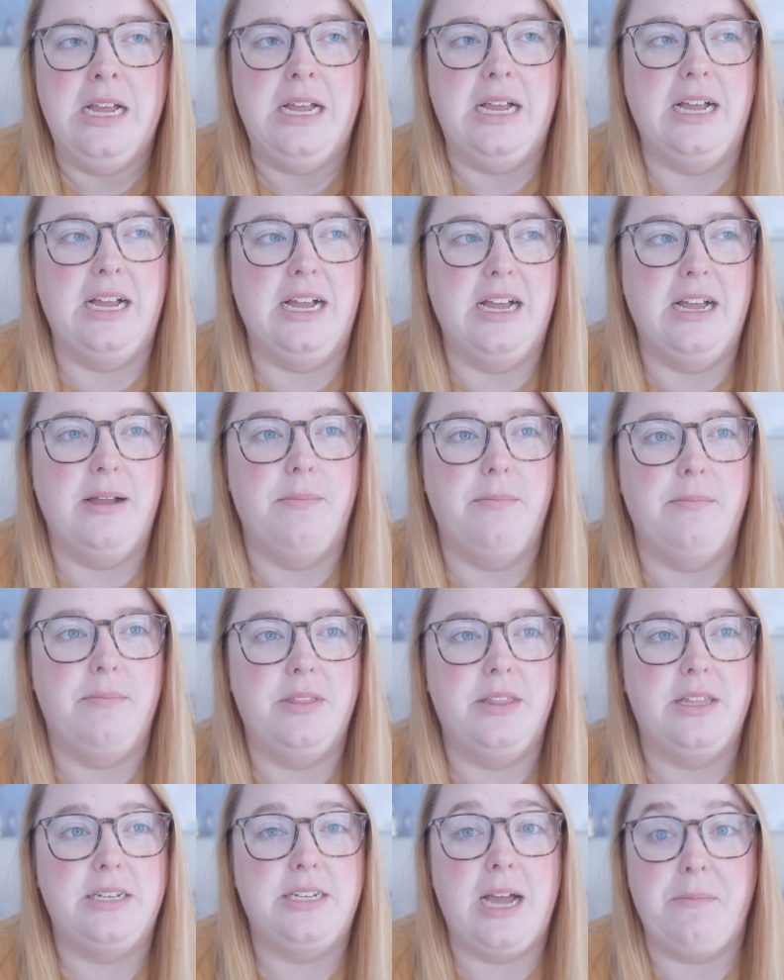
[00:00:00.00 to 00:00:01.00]

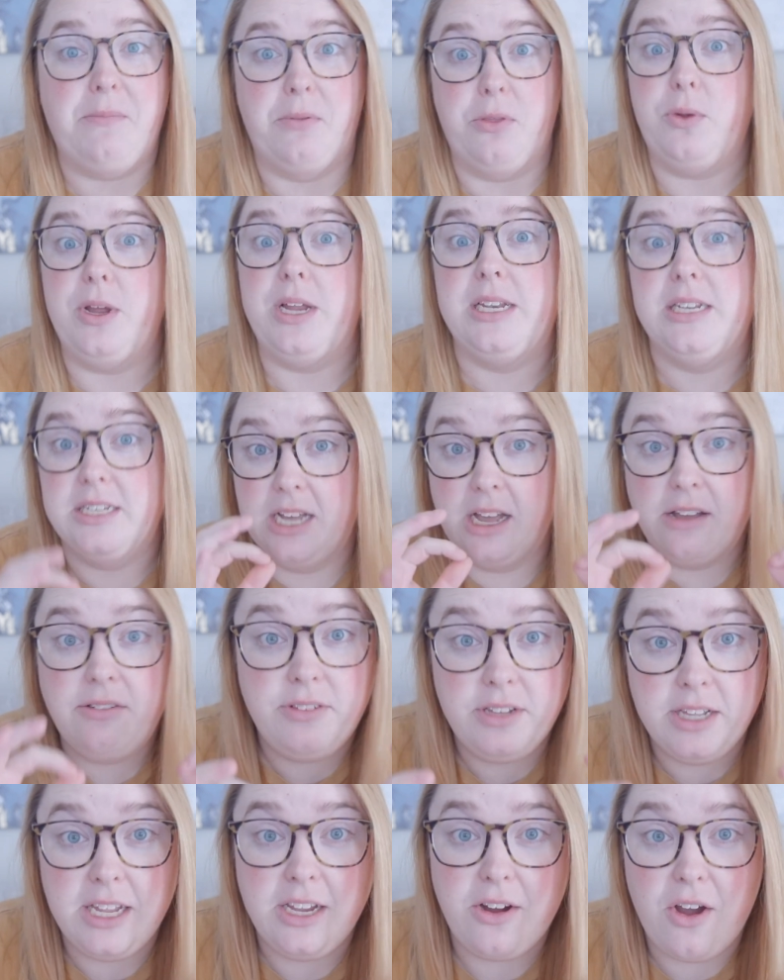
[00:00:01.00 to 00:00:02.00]
The top 3
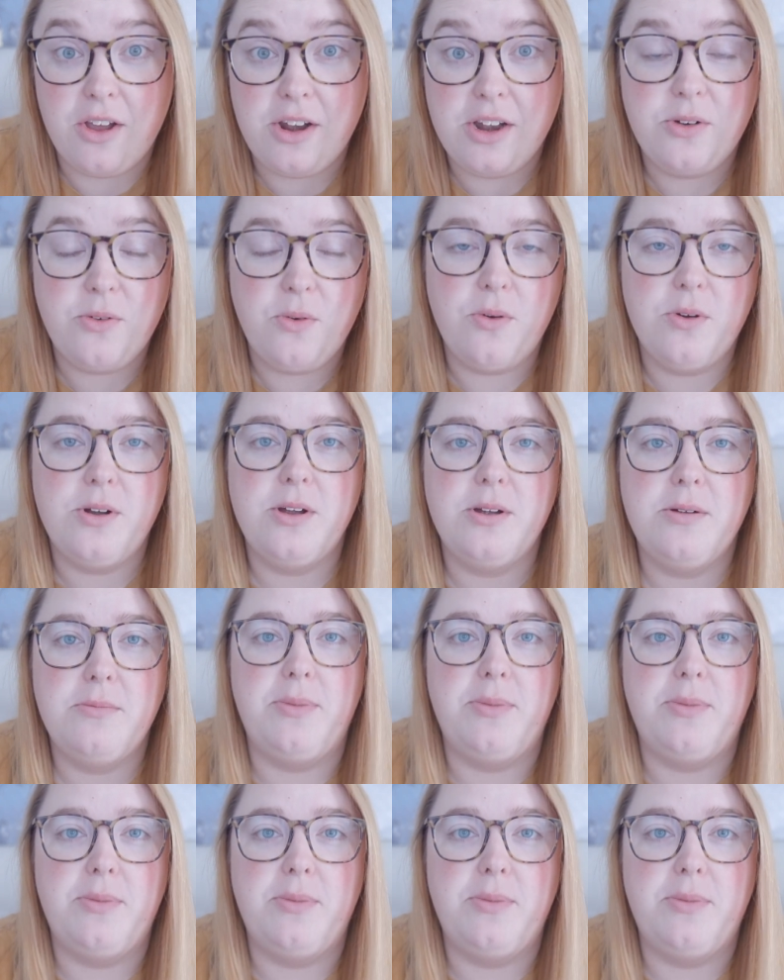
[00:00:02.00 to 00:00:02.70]
definitely aren't in order,